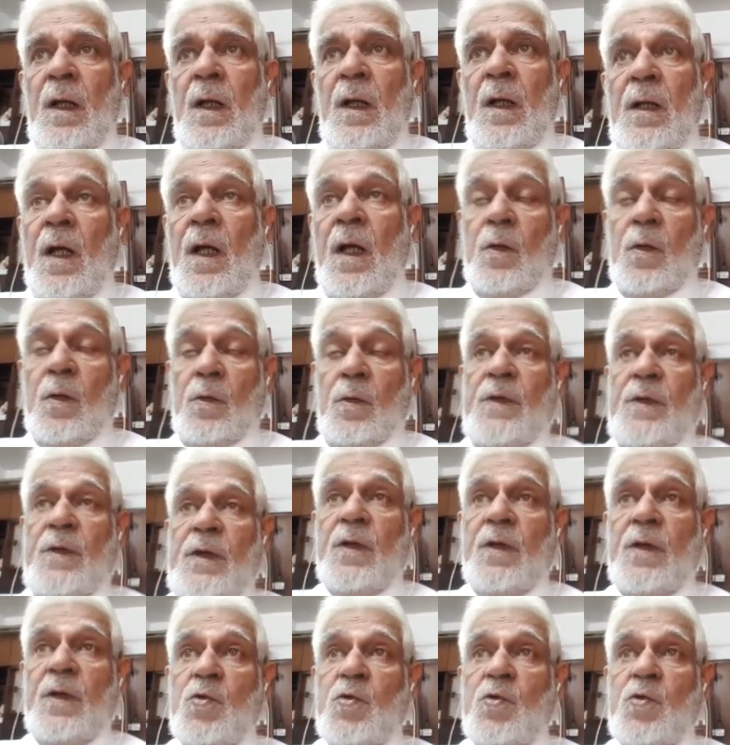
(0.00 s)
Now,
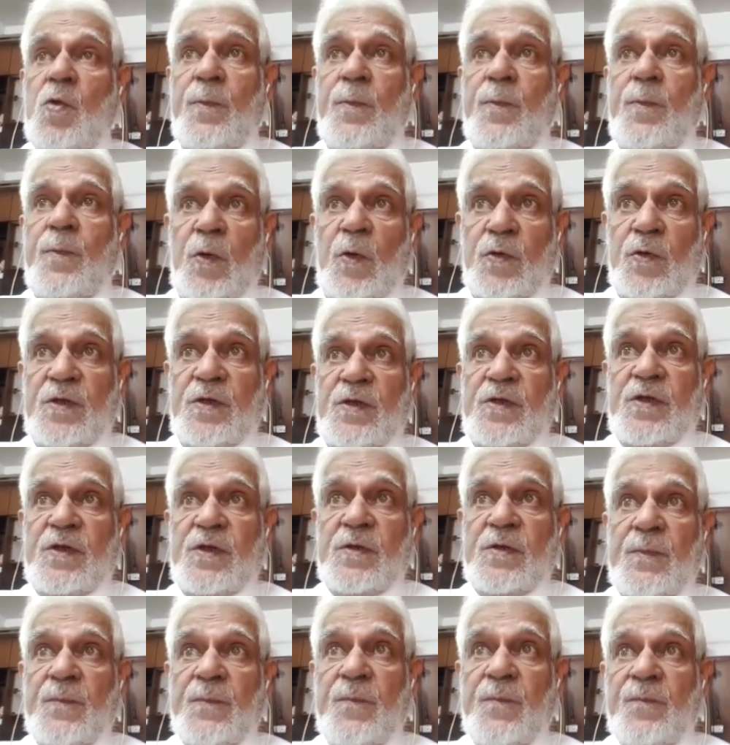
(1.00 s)
there are two
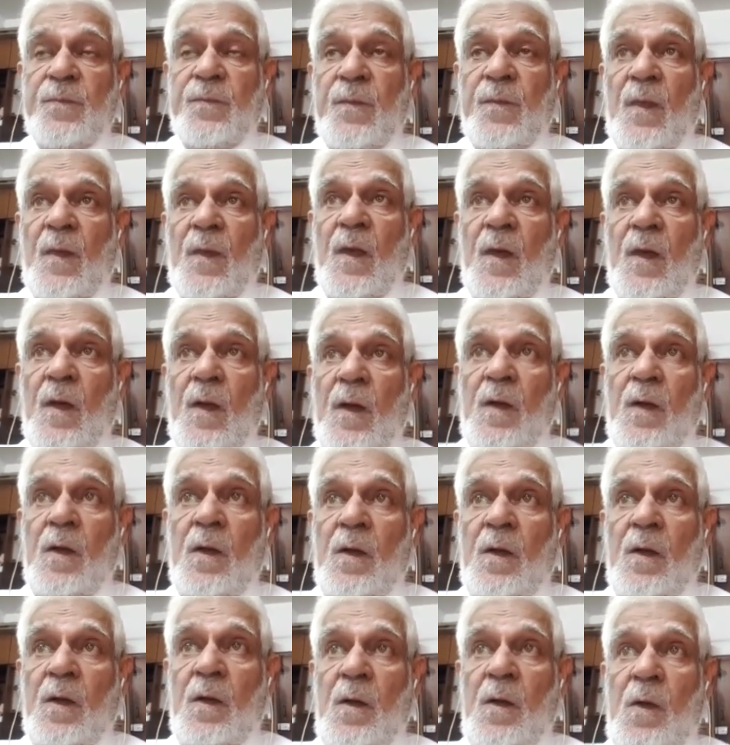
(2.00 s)
approaches.
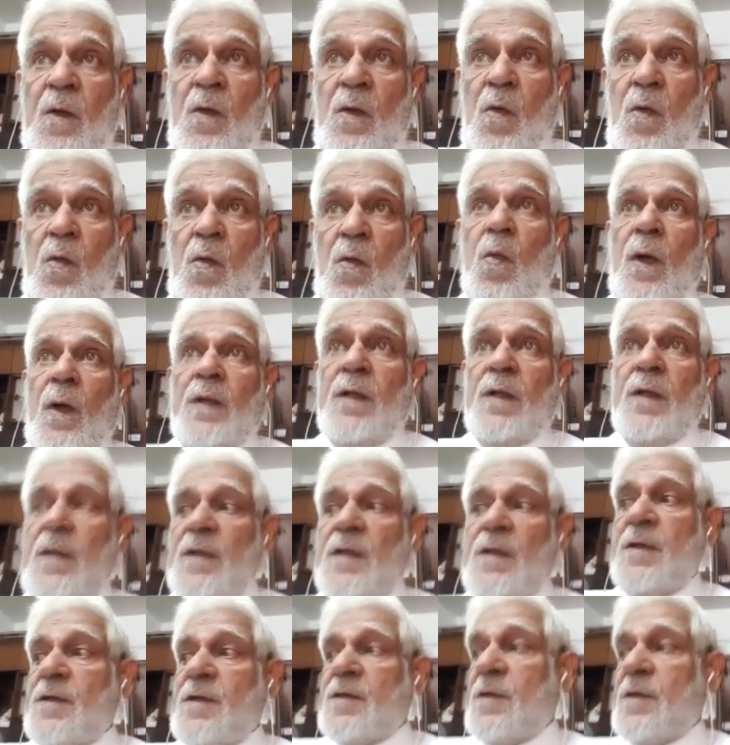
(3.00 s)
One
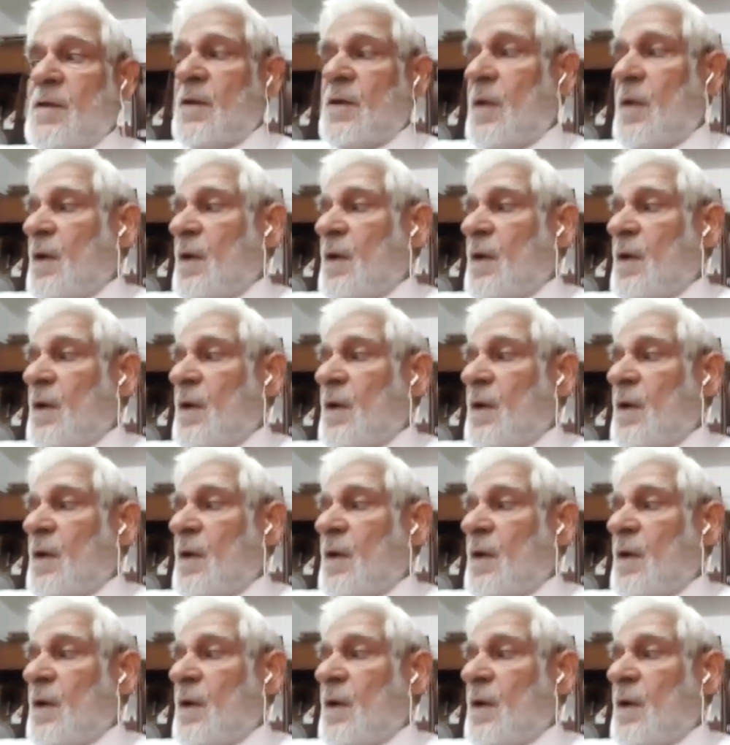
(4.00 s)
is